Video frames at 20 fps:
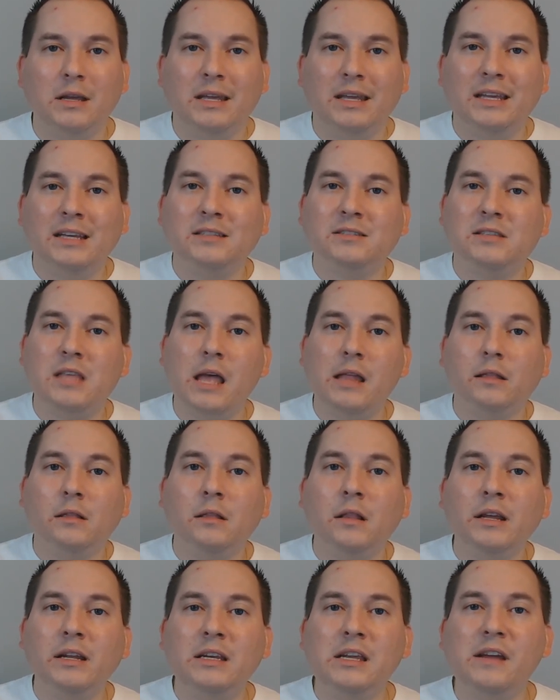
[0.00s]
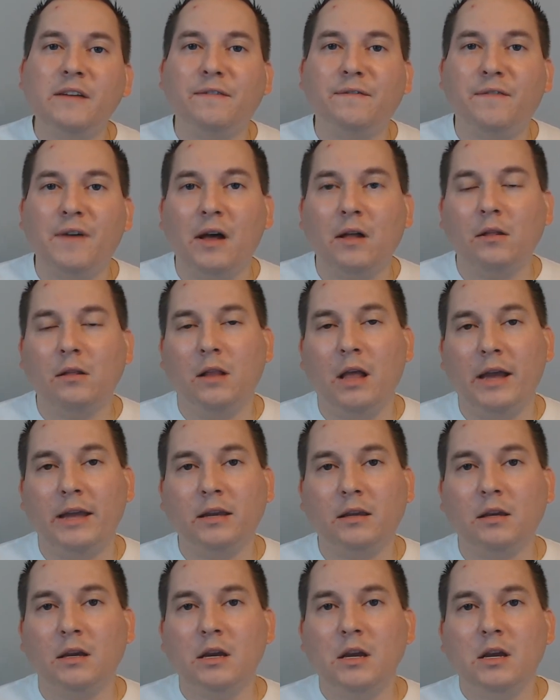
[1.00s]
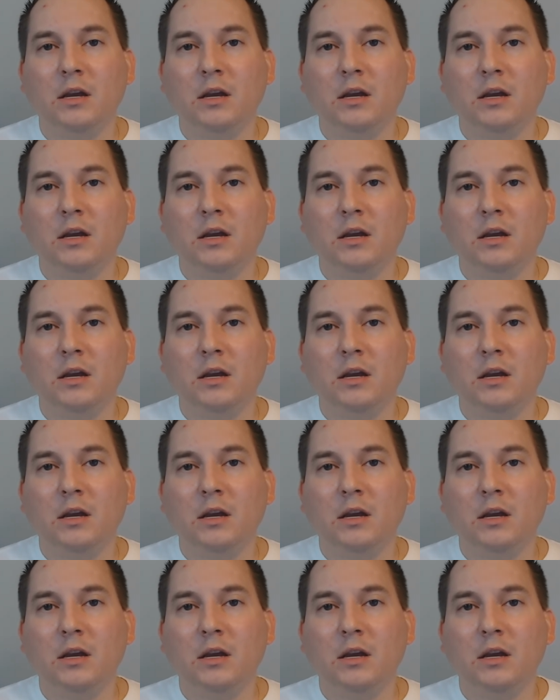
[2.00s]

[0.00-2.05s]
is that Lydia felt like